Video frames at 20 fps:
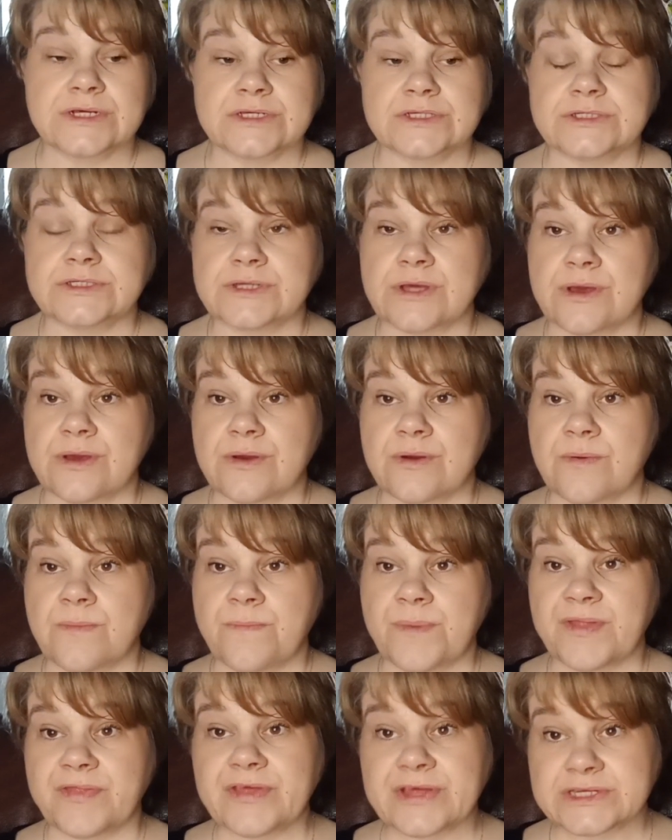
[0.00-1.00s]
So,
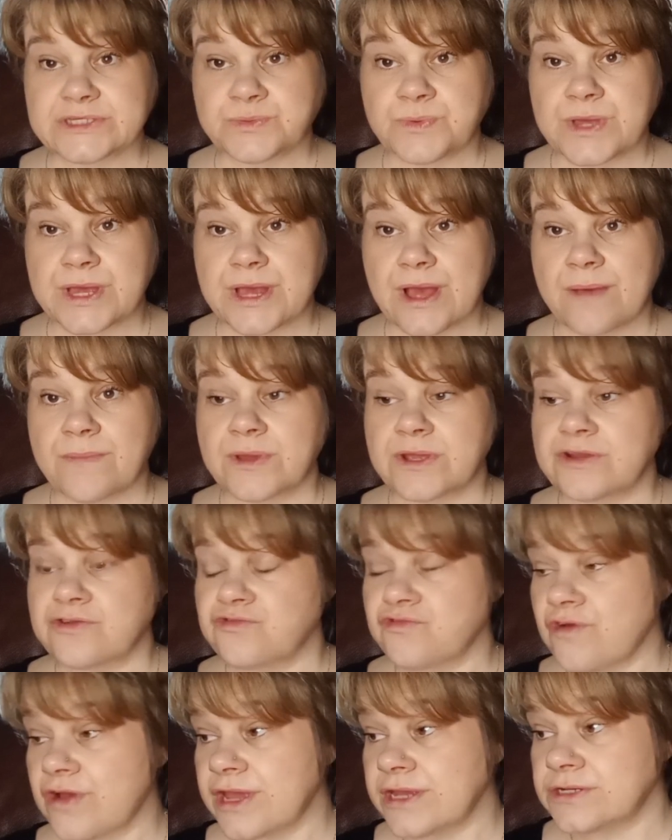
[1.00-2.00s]
but this week I'm going to
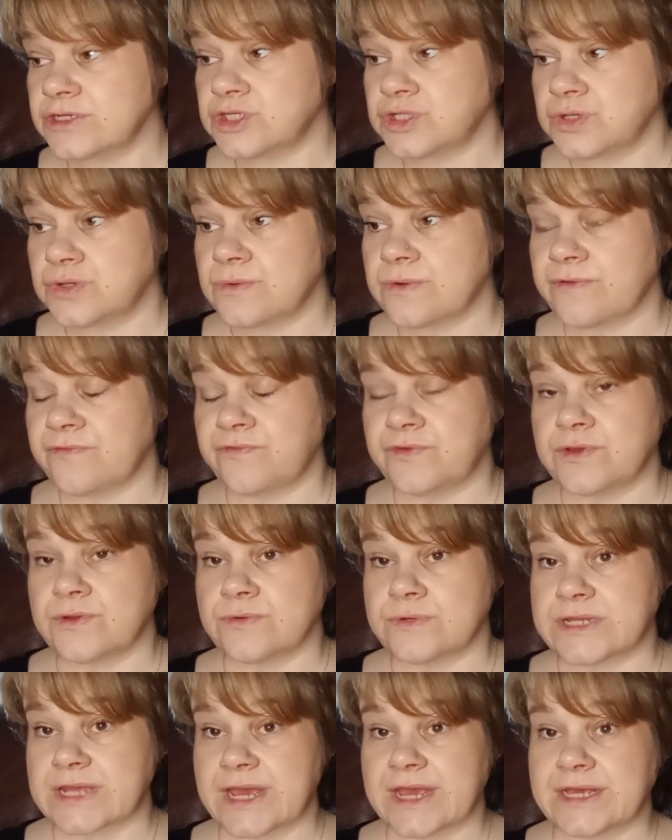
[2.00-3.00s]
try and do a few
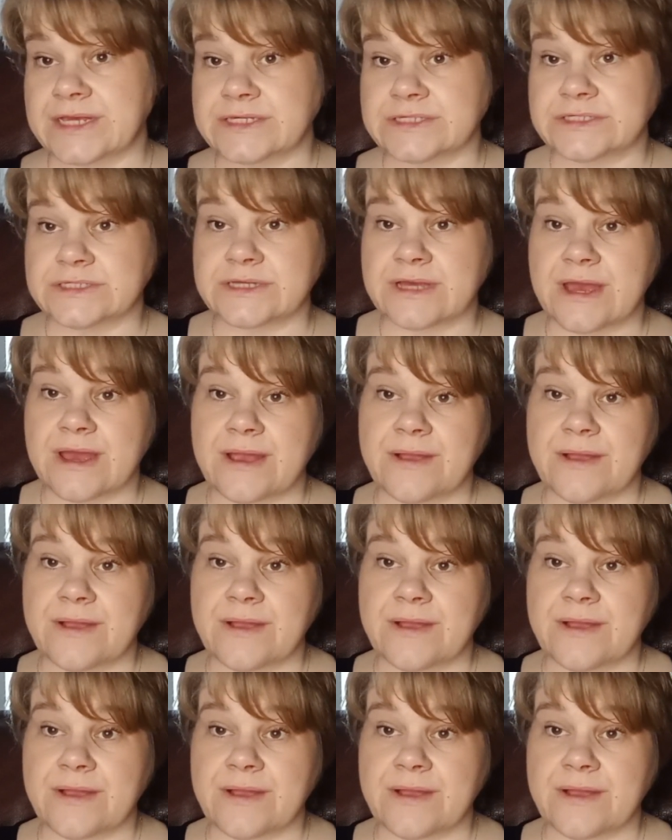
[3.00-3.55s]
days